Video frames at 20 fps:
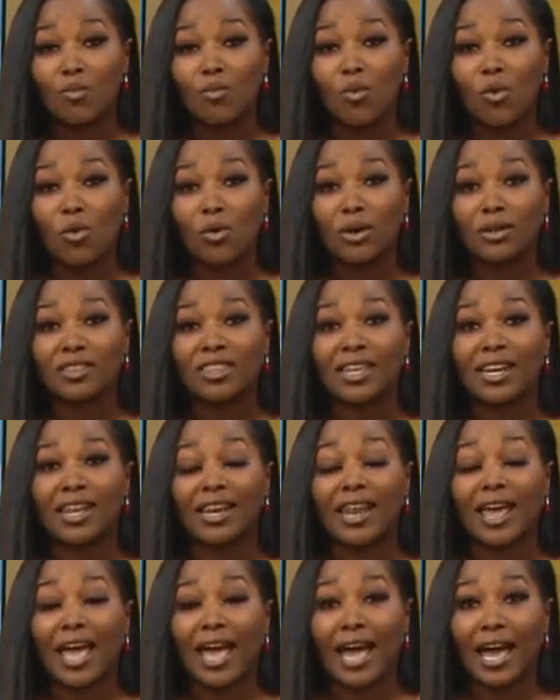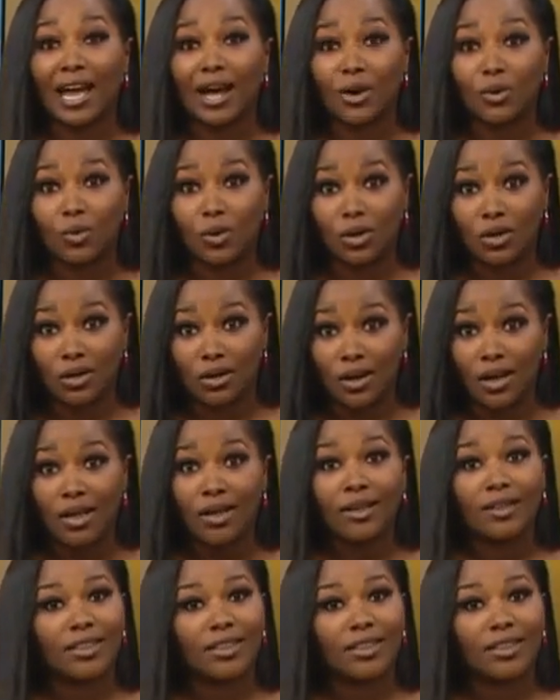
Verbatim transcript: more than an hour.